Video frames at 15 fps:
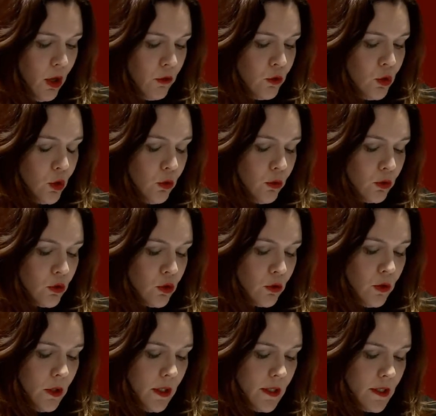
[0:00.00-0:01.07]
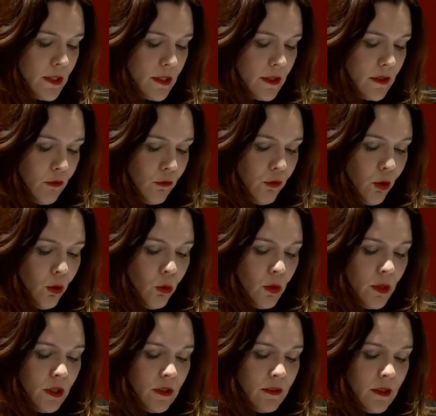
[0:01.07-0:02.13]
Due to this, the
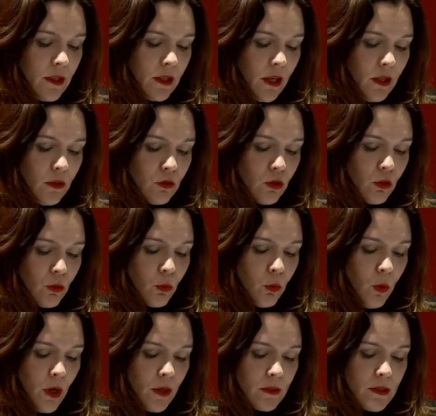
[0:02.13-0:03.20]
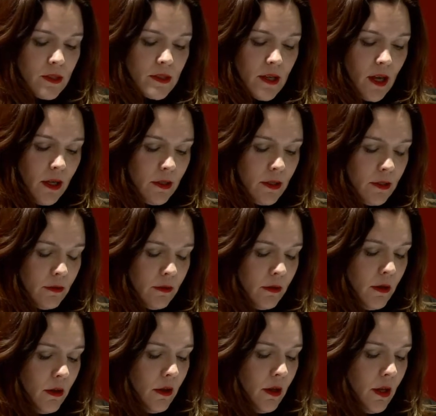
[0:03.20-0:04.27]
following indicators were designed:
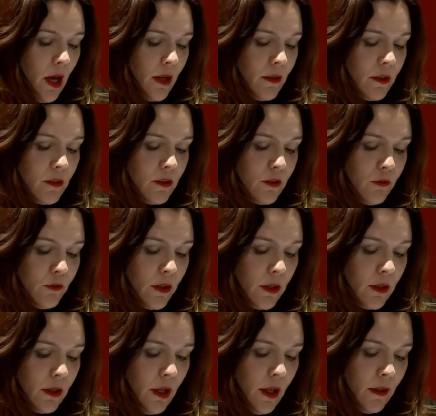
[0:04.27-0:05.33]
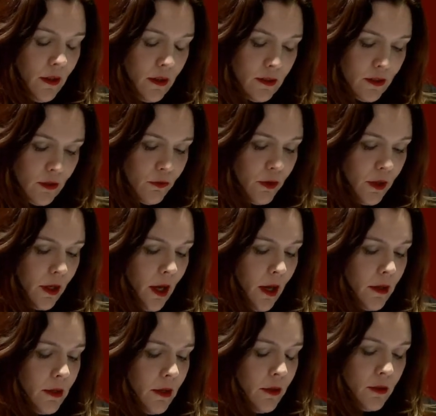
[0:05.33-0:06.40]
identify